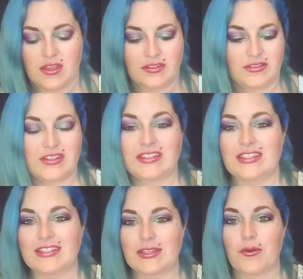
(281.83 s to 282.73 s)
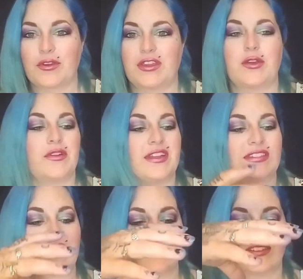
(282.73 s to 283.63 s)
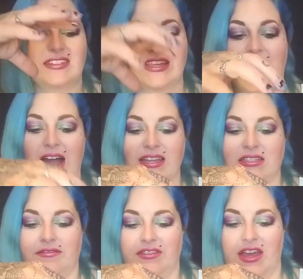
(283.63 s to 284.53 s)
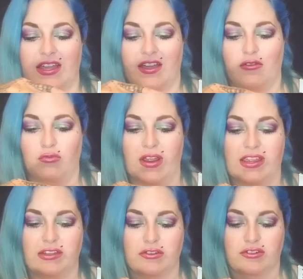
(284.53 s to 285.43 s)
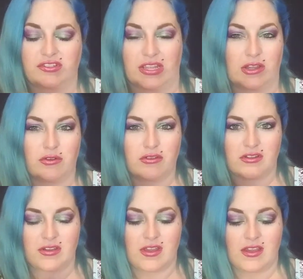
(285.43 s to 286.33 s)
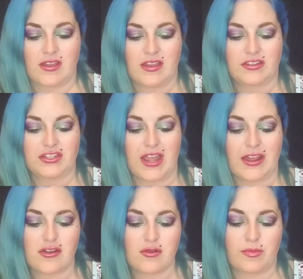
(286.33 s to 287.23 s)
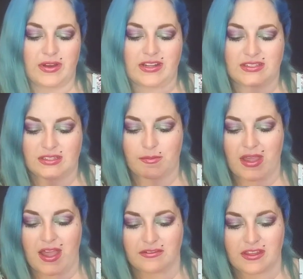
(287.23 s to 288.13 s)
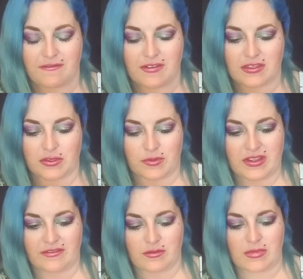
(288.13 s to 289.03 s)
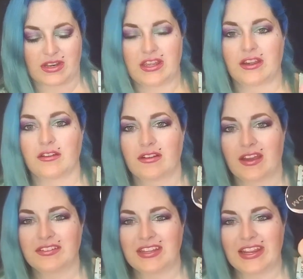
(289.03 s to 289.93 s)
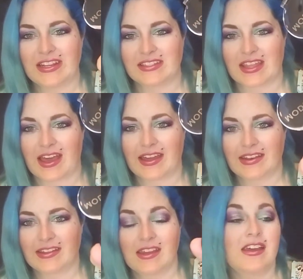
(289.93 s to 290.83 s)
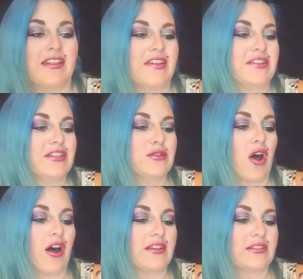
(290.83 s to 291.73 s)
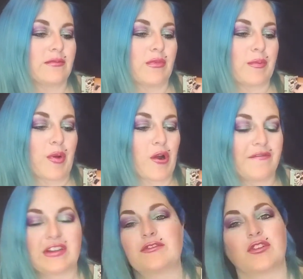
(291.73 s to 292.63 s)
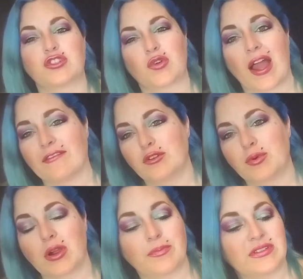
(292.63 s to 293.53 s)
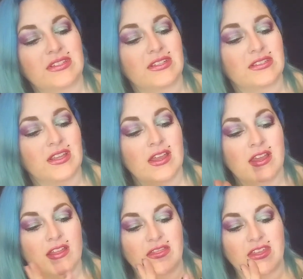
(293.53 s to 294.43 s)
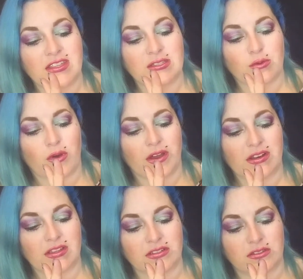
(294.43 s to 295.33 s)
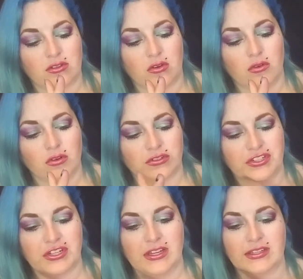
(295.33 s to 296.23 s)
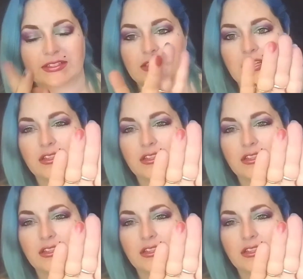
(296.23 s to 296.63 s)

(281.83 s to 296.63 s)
So this is so cute. It's like the size of like a regular single shadow, but it somehow they fit 3 of them in here. How neat is that? This is awesome and perfect for travel purposes. This one is gorgeous.